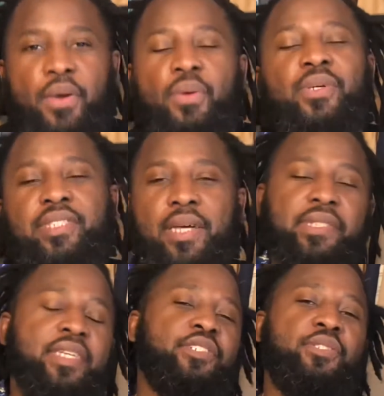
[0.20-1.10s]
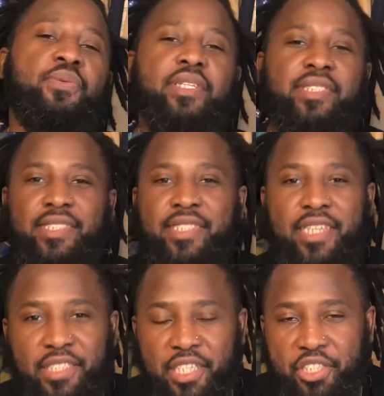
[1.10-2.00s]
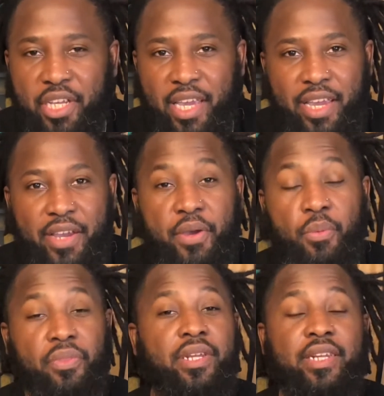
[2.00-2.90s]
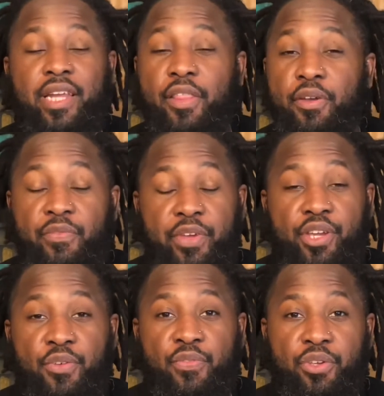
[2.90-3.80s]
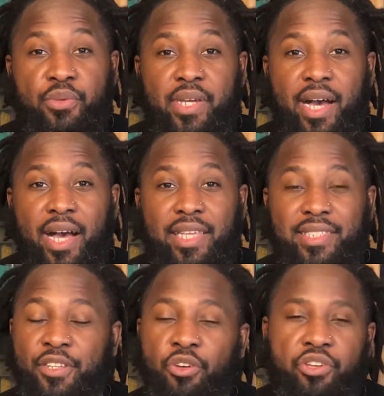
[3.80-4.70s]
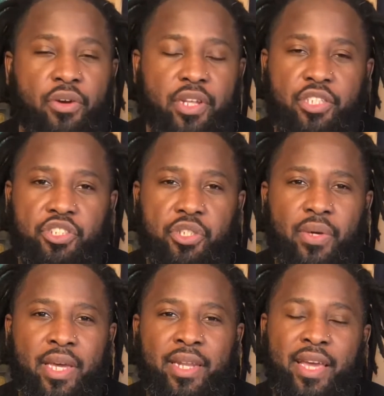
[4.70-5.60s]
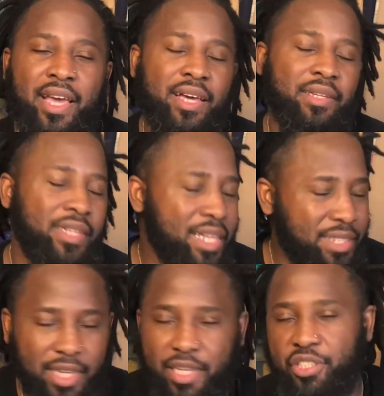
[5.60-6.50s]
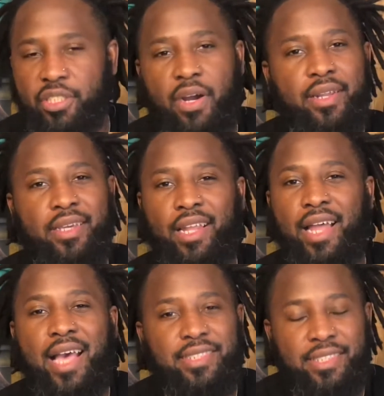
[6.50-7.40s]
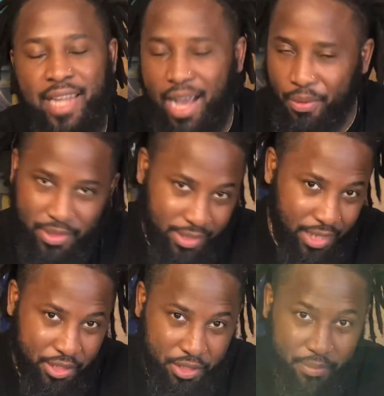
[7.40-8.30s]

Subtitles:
What's up, sneaker students? Sneaker teacher here with another video for you guys. I know you're going to enjoy it. Let's get it started. Class is now in session.